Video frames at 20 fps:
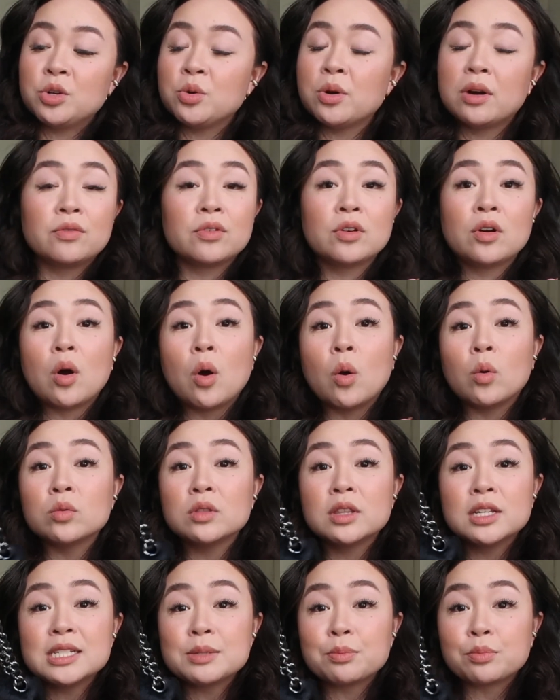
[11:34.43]
Whoever
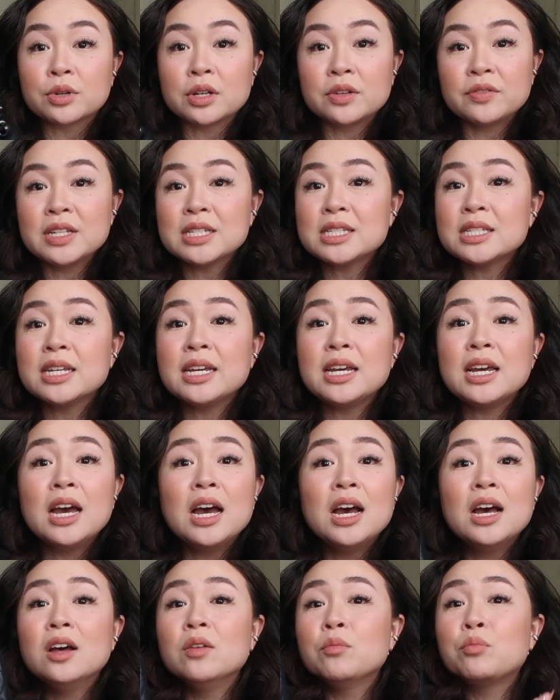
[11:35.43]
owned this previously
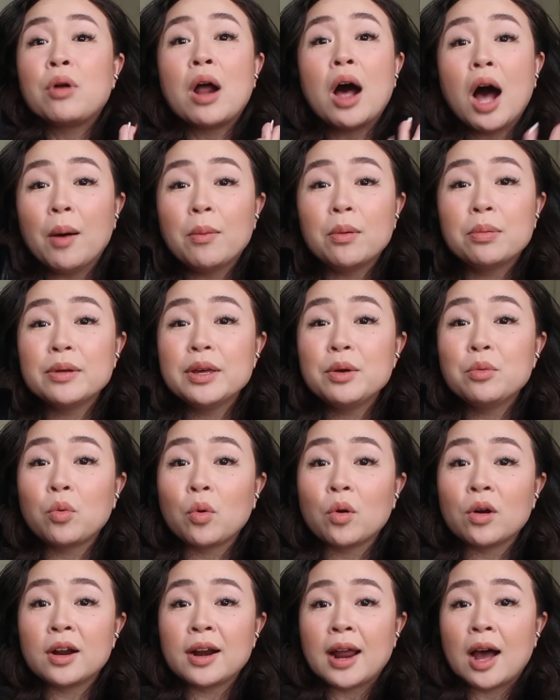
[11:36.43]
probably
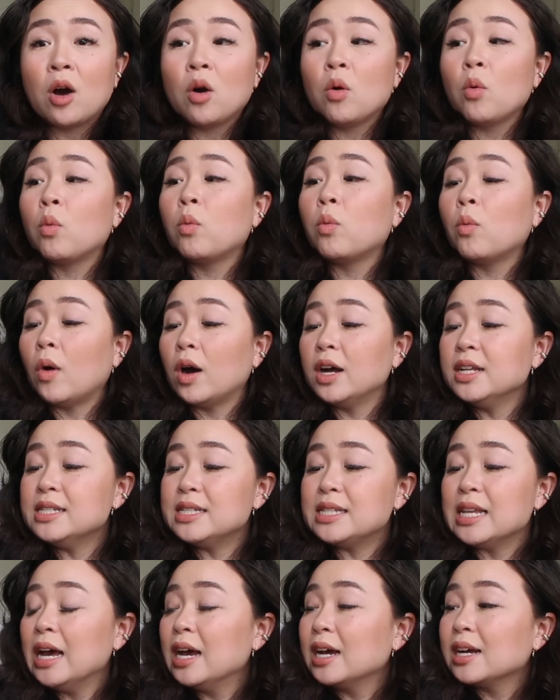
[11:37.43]
wore it out
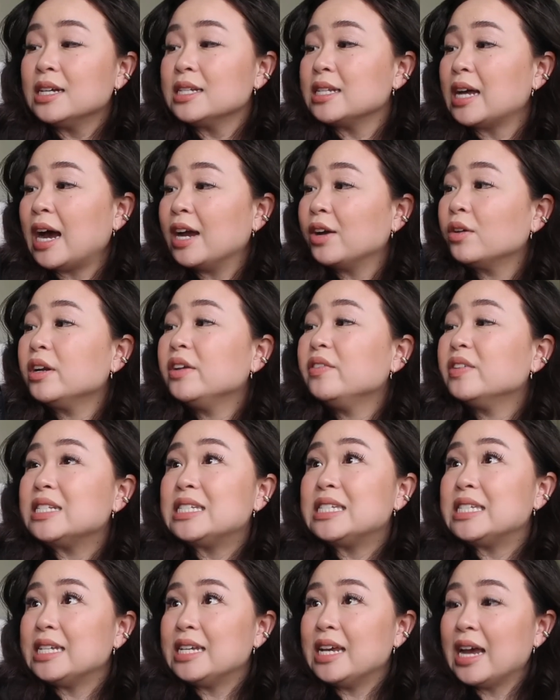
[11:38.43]
once because I don't
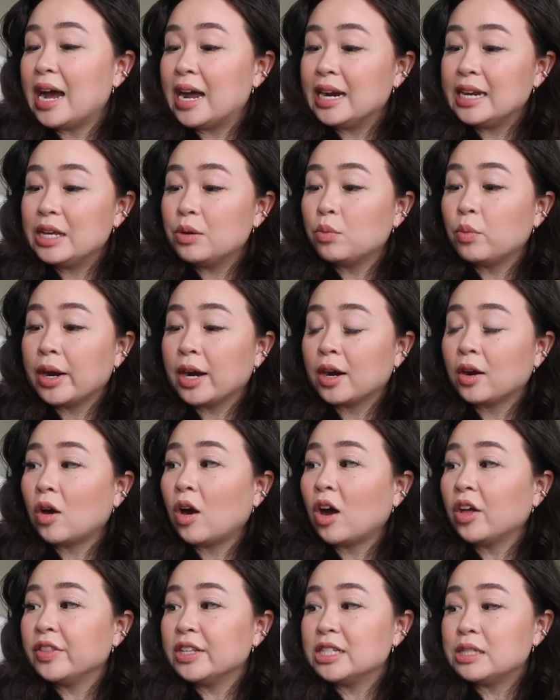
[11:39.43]
even see any wear
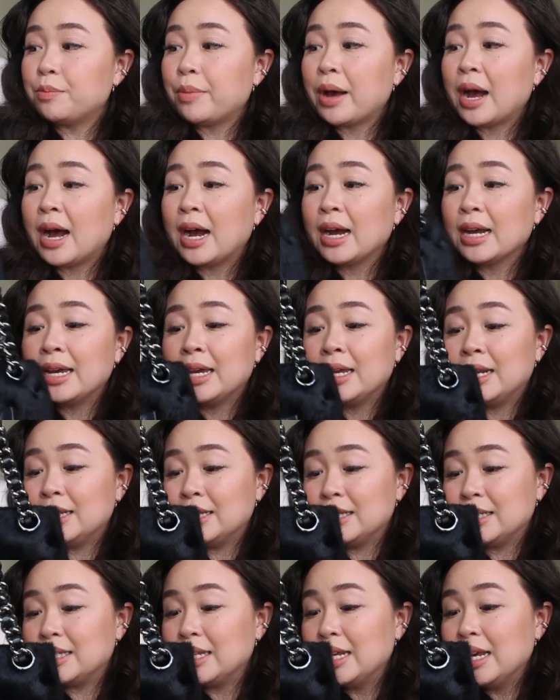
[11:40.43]
on this bag. It
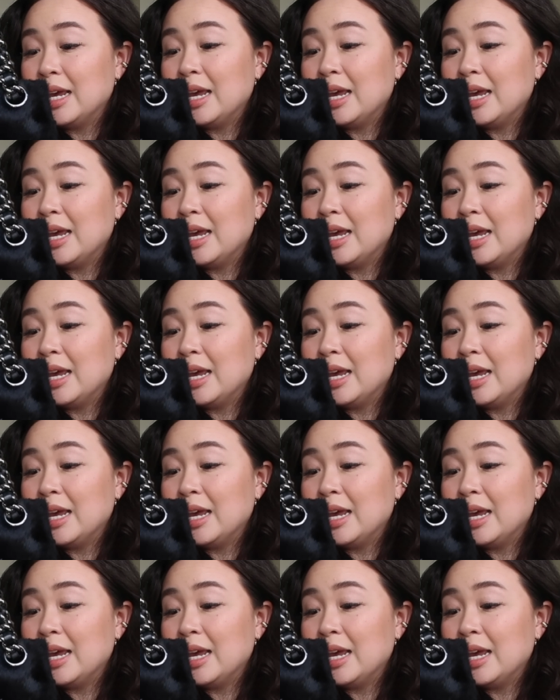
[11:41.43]
is